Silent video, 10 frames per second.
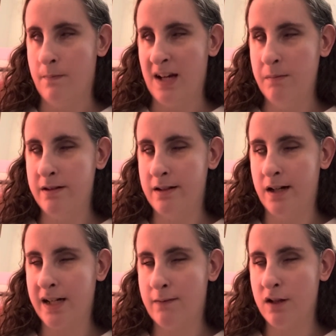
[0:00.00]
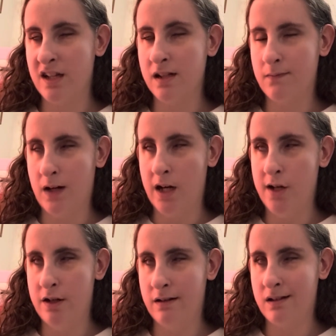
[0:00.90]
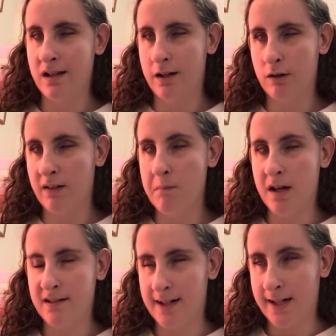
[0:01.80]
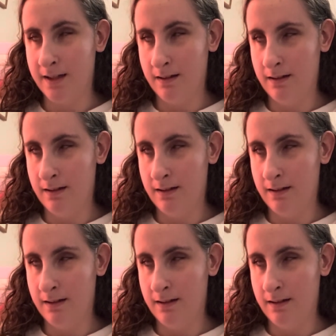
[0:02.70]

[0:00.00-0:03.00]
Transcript: I'm stuck, everything's fine, just, give me a second.